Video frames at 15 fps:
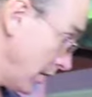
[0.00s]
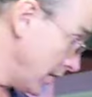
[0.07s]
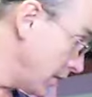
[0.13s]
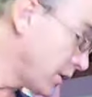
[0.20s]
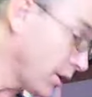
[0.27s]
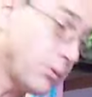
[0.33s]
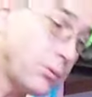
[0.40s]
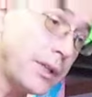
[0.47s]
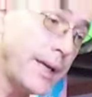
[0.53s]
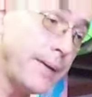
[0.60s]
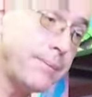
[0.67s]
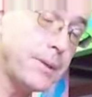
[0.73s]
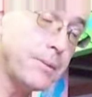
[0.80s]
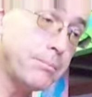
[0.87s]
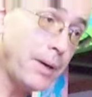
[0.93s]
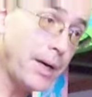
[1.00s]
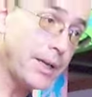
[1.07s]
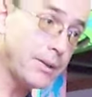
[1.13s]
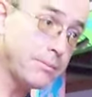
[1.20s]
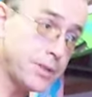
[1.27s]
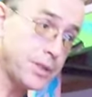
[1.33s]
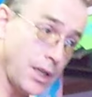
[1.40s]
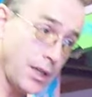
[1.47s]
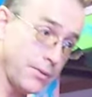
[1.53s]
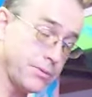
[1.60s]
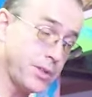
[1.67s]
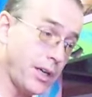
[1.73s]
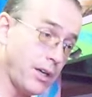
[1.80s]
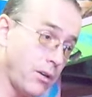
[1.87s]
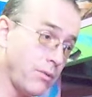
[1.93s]
You don't keep them by
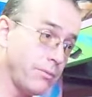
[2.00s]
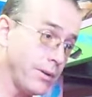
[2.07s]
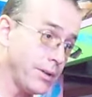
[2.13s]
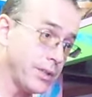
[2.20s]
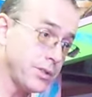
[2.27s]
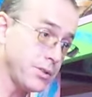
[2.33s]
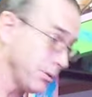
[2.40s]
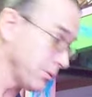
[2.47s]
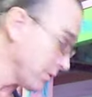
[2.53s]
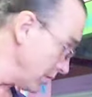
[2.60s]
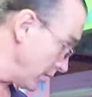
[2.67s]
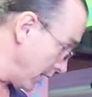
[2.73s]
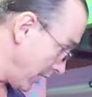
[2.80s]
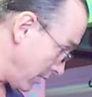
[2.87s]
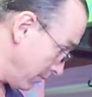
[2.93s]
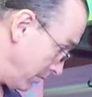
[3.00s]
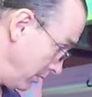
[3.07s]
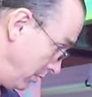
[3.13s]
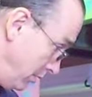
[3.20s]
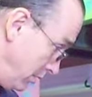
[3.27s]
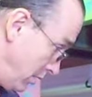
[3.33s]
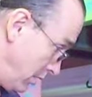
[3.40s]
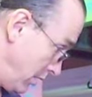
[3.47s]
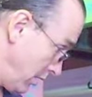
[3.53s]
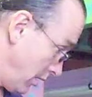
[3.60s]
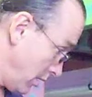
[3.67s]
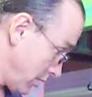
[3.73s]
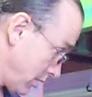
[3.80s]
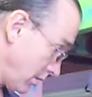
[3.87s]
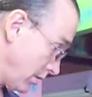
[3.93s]
themselves. They are a very social animal.
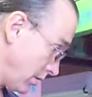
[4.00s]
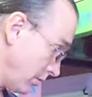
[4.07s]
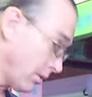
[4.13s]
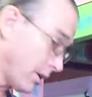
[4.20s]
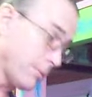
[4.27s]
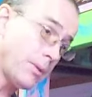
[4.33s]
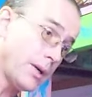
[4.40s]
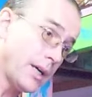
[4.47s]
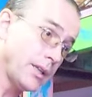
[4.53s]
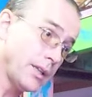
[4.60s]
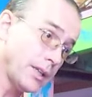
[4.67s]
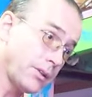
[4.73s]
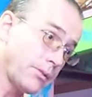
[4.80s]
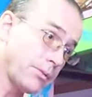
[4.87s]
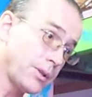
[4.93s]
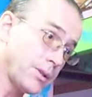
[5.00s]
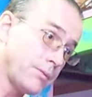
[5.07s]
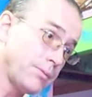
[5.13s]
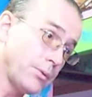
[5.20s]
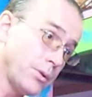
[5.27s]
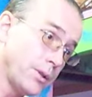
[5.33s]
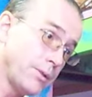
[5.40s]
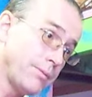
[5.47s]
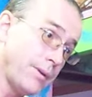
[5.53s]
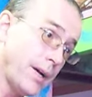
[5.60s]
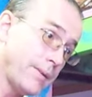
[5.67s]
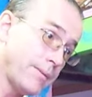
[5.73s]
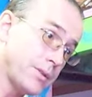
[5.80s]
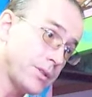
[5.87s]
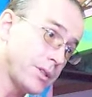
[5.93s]
So you want to buy like 3 or 4 or
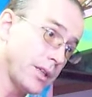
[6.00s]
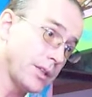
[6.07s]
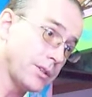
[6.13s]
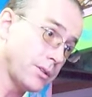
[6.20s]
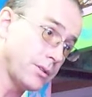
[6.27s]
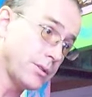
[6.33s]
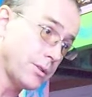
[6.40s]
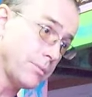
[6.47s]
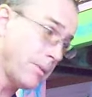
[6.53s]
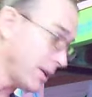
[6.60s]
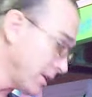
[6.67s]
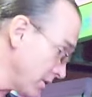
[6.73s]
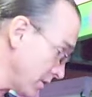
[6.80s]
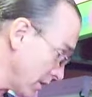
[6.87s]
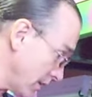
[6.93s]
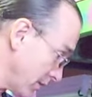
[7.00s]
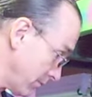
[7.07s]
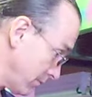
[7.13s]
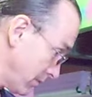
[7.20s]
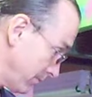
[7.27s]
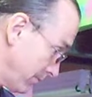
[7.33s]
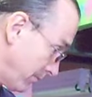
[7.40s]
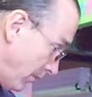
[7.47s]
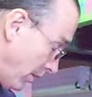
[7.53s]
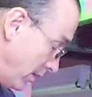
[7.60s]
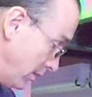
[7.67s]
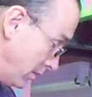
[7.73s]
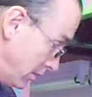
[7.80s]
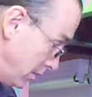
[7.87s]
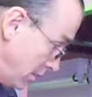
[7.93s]
5 or 6 or as many as you got the room for.